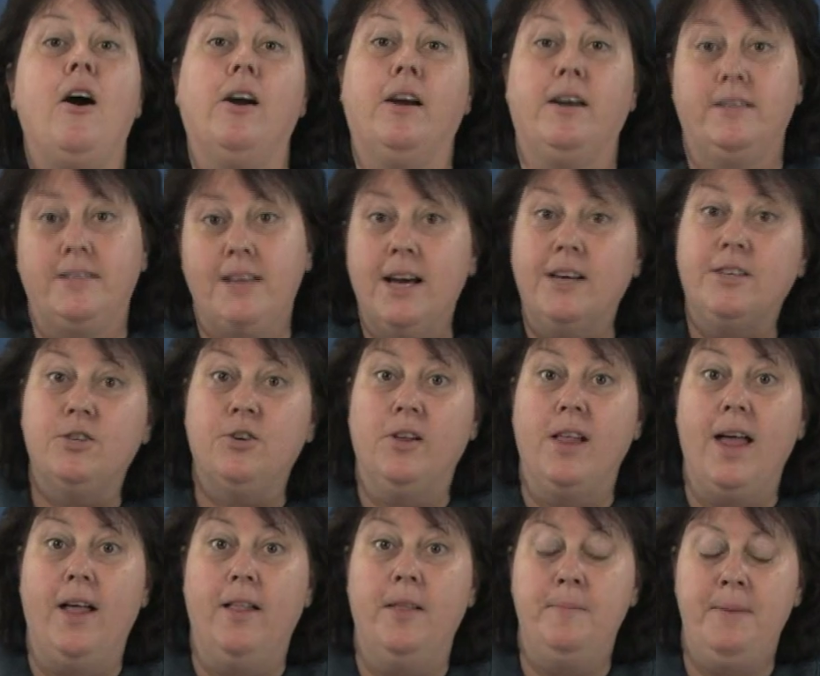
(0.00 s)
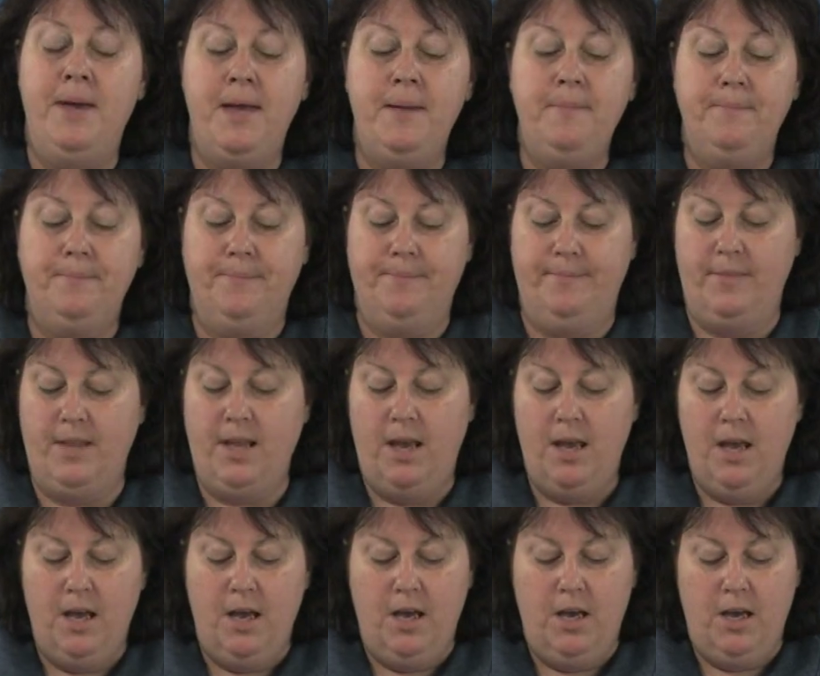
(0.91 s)
architectural element.
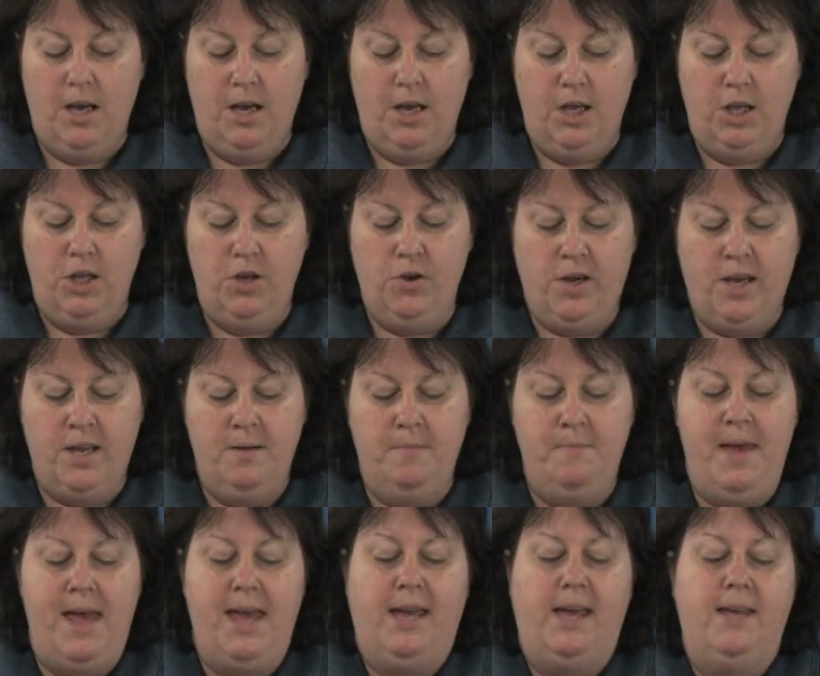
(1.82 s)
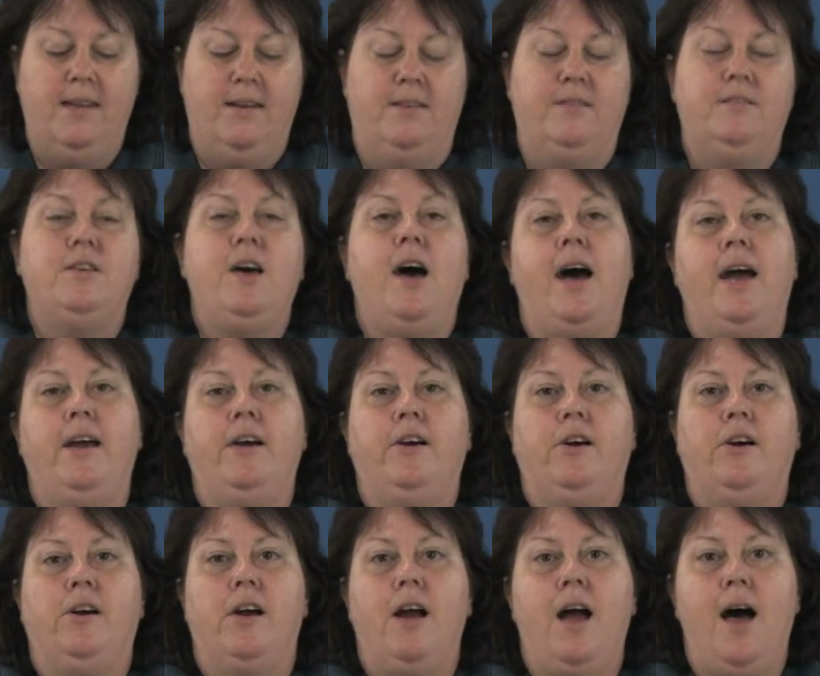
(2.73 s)
You can make an
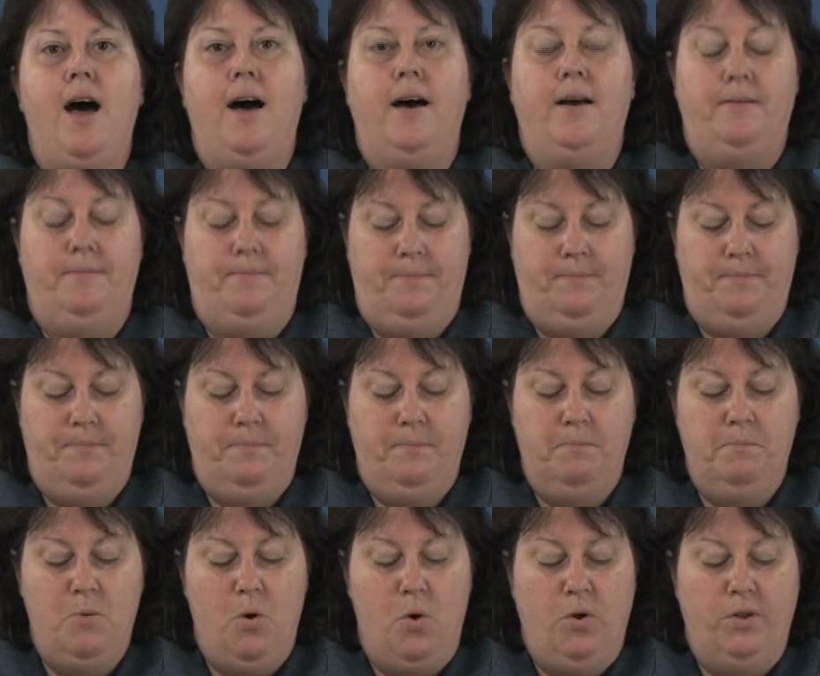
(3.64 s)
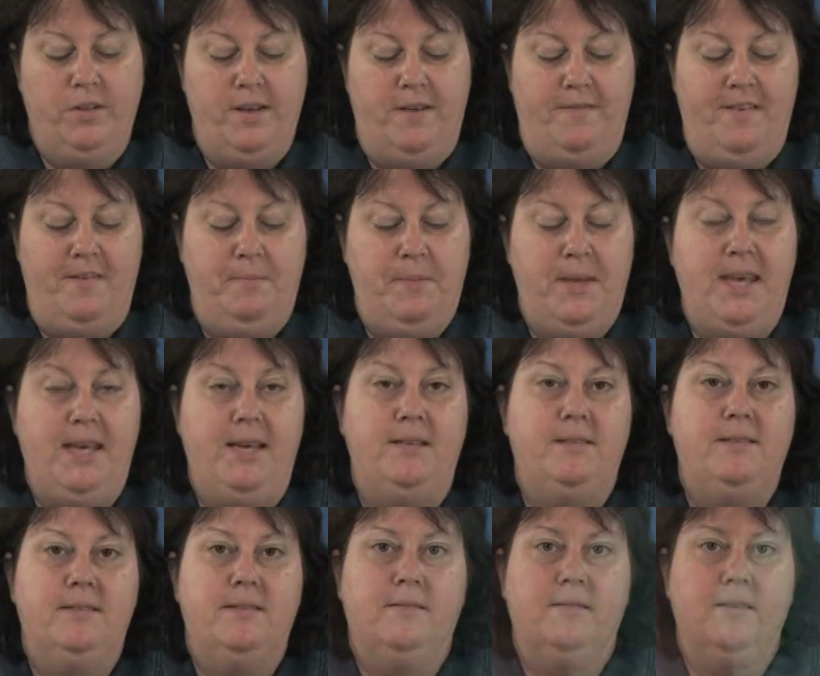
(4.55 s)
entire mold of a
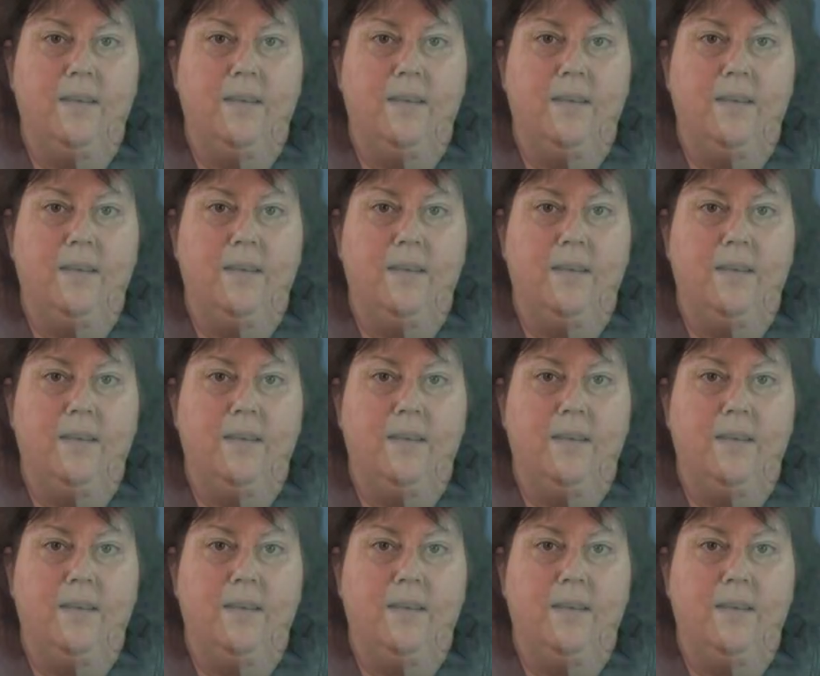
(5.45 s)
piece,